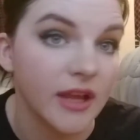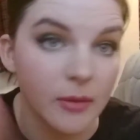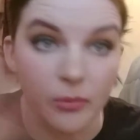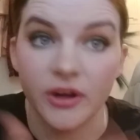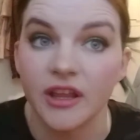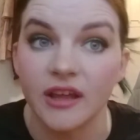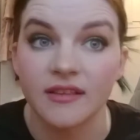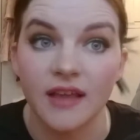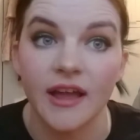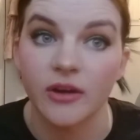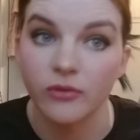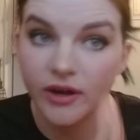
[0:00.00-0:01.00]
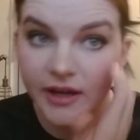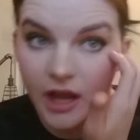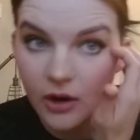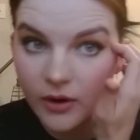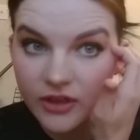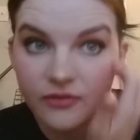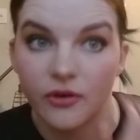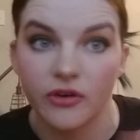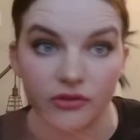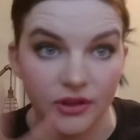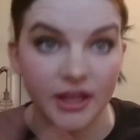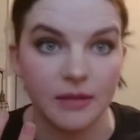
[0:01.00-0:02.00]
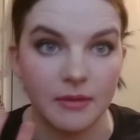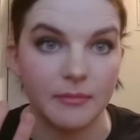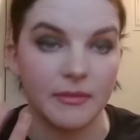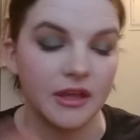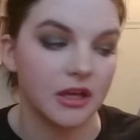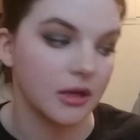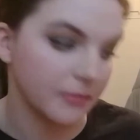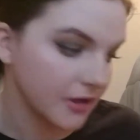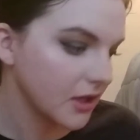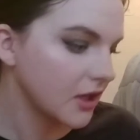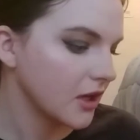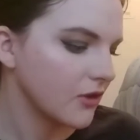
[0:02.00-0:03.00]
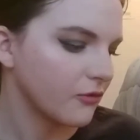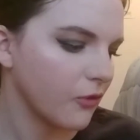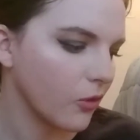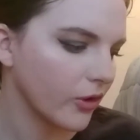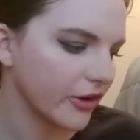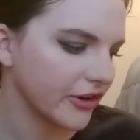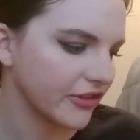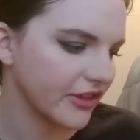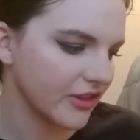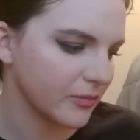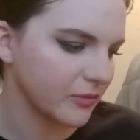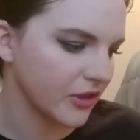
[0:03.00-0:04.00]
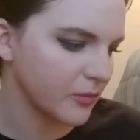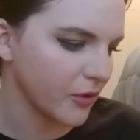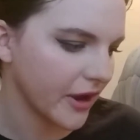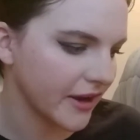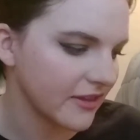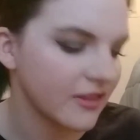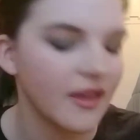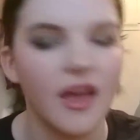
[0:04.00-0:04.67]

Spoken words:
I'm pretty excited right now as far as looking at my makeup for these products.